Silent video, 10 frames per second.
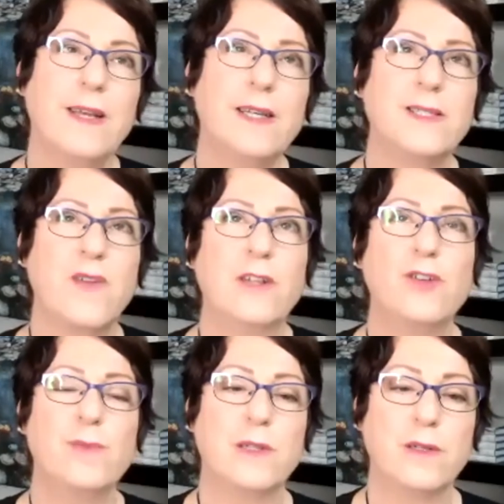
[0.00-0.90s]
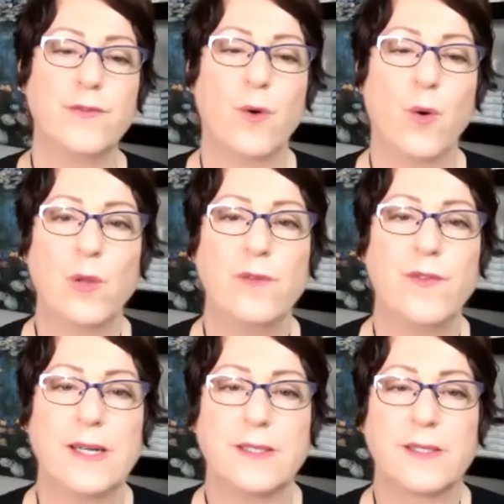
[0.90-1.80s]
it's valuable for all of
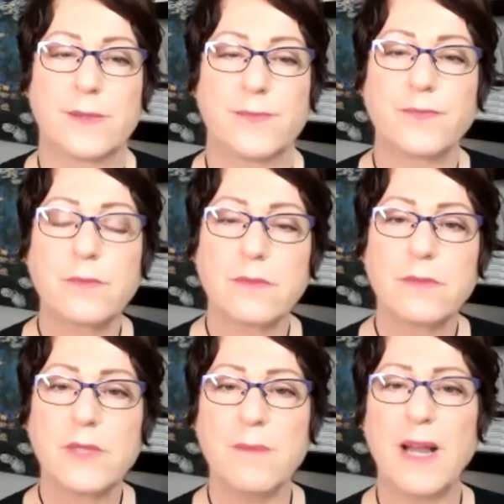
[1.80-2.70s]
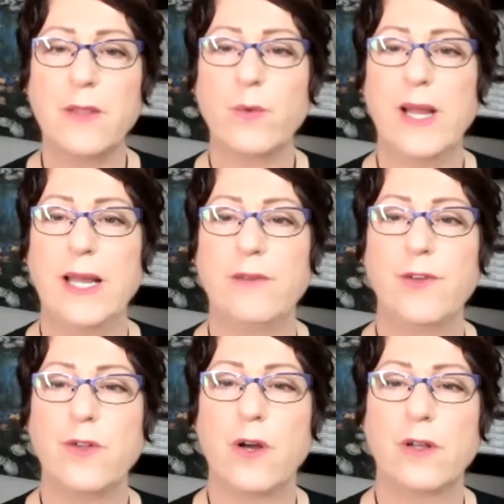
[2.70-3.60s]
us. By the way, if
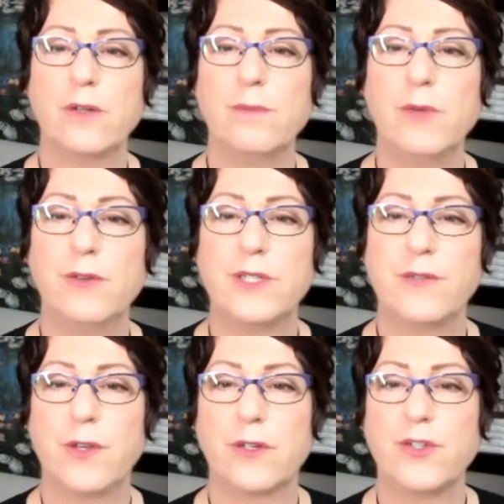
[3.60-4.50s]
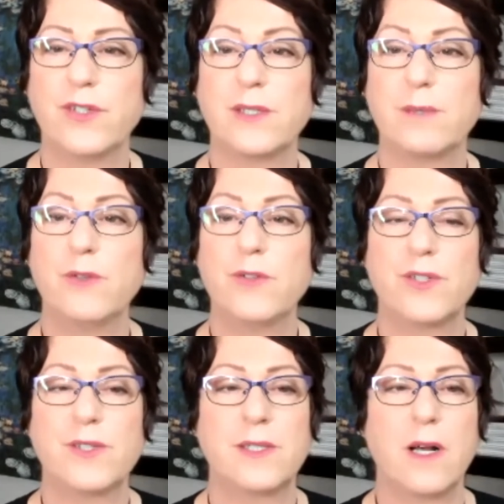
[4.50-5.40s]
you're not on mute, if you could just mute
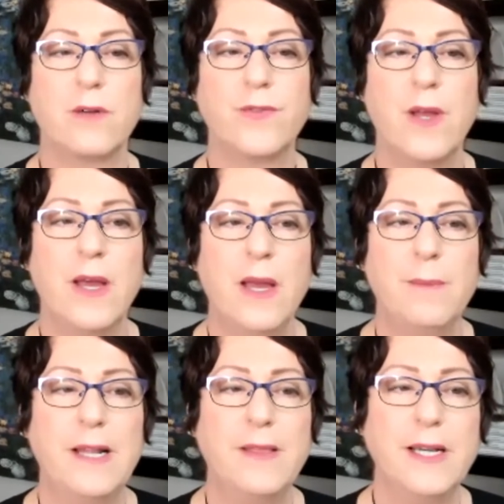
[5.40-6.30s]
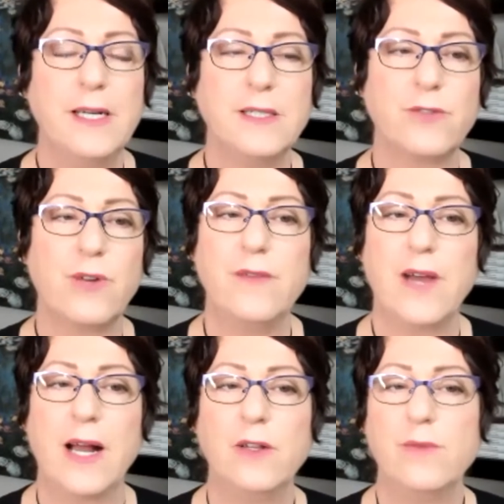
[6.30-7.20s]
yourself. But I think it's really
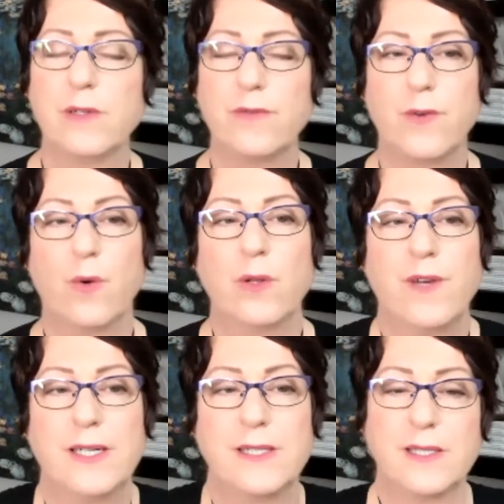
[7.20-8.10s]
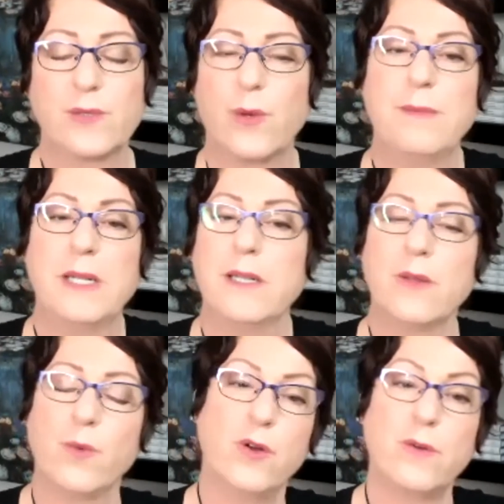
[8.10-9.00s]
valuable for all of us as women in the
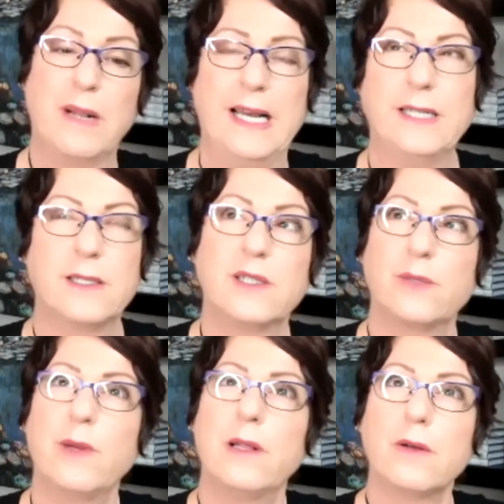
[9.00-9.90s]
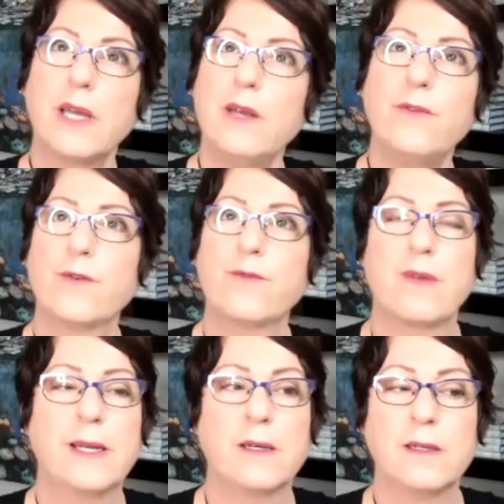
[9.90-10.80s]
workplace, because we're looking for
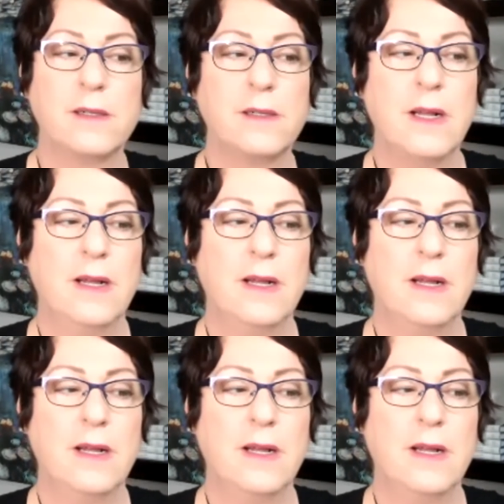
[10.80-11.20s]
real